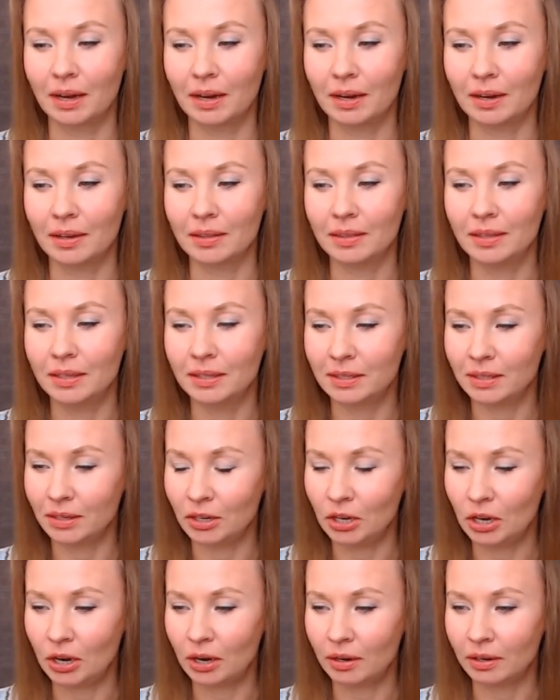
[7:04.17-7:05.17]
uh, this
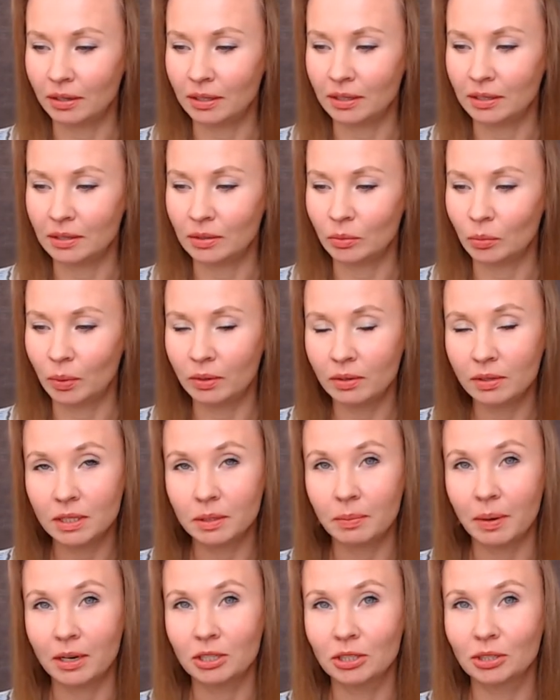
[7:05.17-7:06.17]
here is very
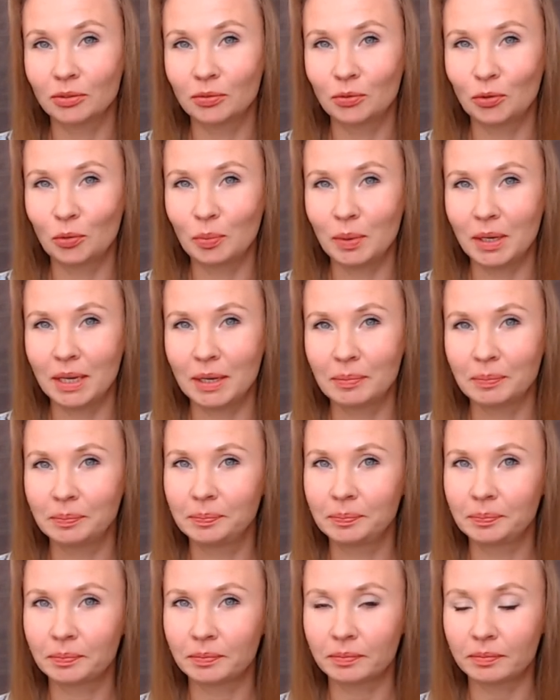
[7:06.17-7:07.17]
special for me
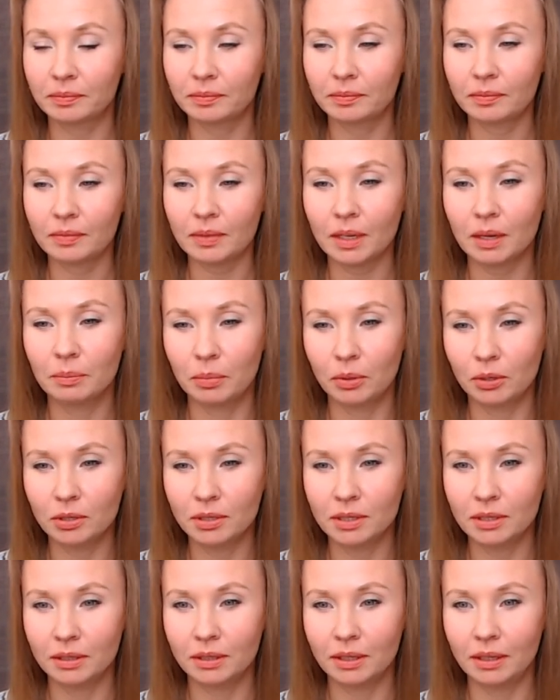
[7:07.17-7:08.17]

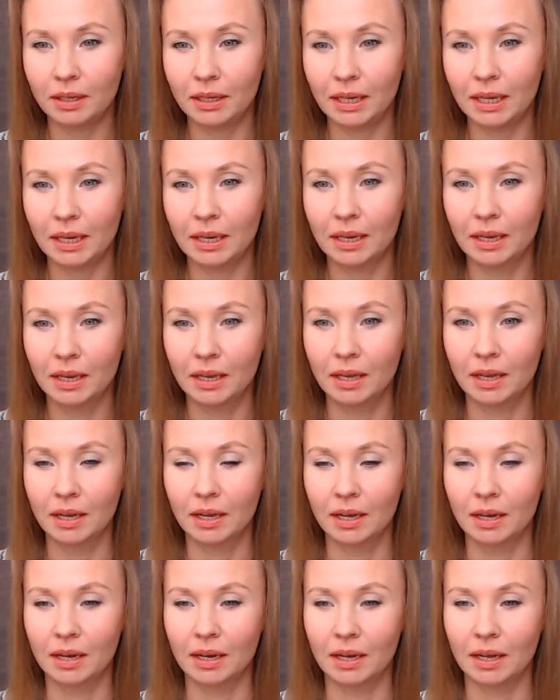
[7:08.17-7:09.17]
personally
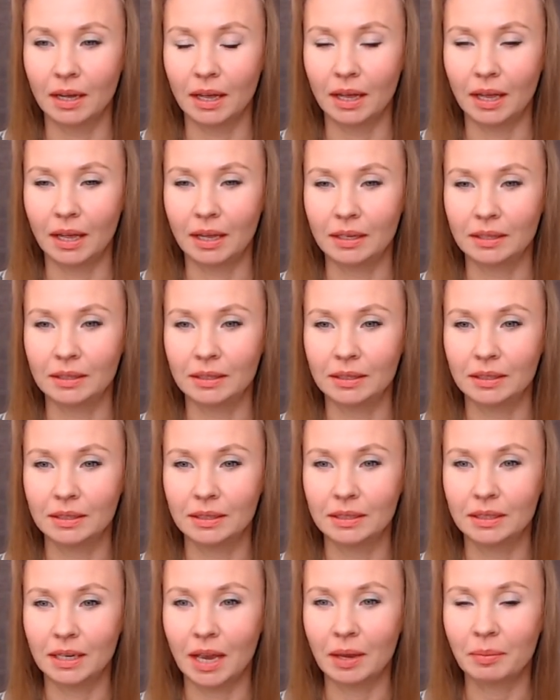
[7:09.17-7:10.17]

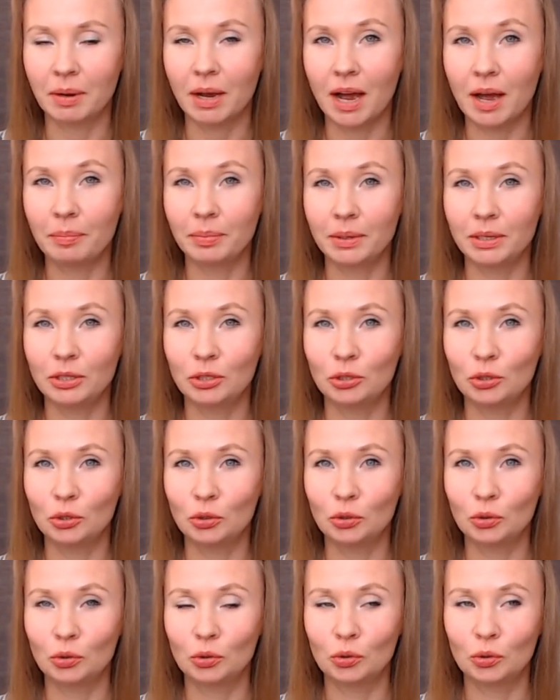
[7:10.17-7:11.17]
and I'm happy
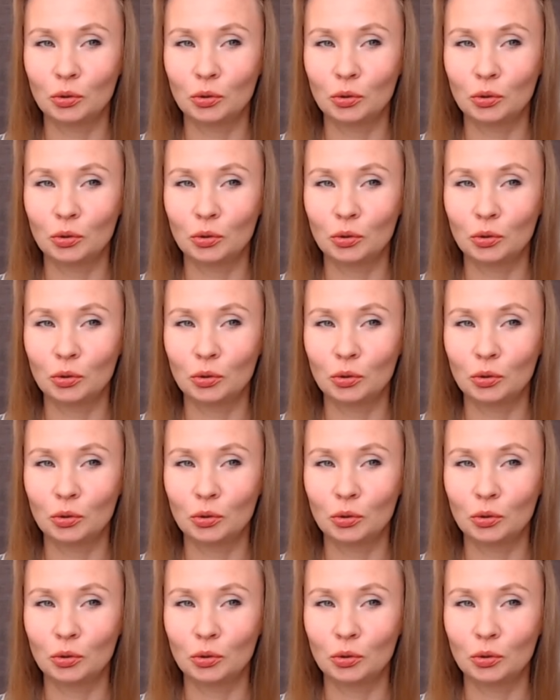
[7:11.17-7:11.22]
to